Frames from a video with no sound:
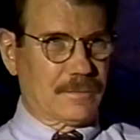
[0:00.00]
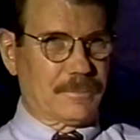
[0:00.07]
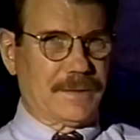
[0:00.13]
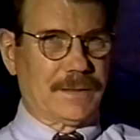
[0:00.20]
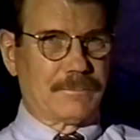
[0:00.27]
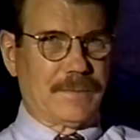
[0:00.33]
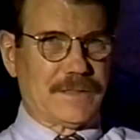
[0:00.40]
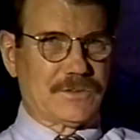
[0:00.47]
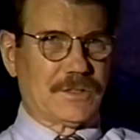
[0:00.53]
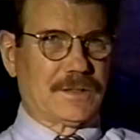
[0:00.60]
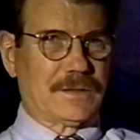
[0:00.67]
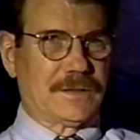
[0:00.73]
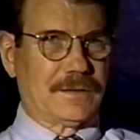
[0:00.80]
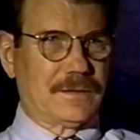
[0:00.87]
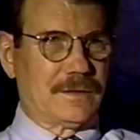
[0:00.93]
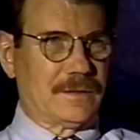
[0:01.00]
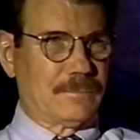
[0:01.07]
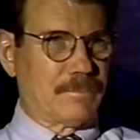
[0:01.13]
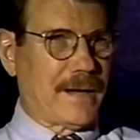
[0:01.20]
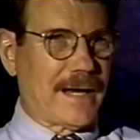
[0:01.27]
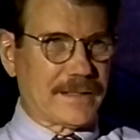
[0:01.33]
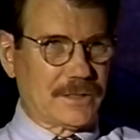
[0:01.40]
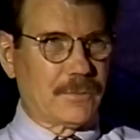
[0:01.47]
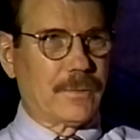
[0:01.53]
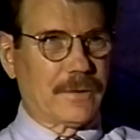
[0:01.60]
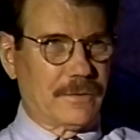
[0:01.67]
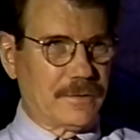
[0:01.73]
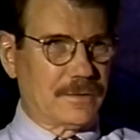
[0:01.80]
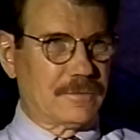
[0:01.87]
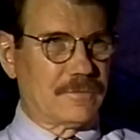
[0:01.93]
It'll be basically in the patio
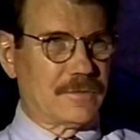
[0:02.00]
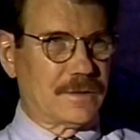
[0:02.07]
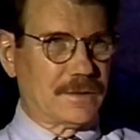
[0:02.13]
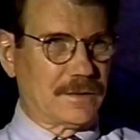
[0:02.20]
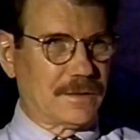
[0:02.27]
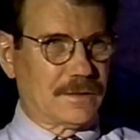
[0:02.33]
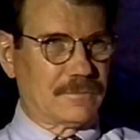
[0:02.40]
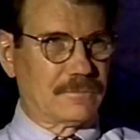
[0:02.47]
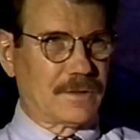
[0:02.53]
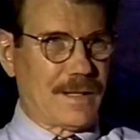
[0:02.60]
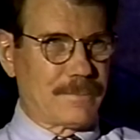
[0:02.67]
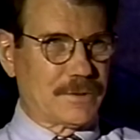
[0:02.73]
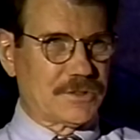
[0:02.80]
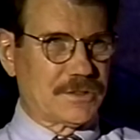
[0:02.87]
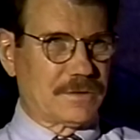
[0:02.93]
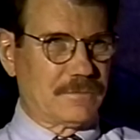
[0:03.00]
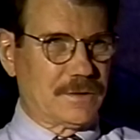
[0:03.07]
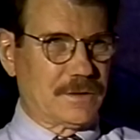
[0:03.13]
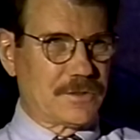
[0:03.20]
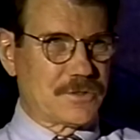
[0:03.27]
area of the La Placita Village,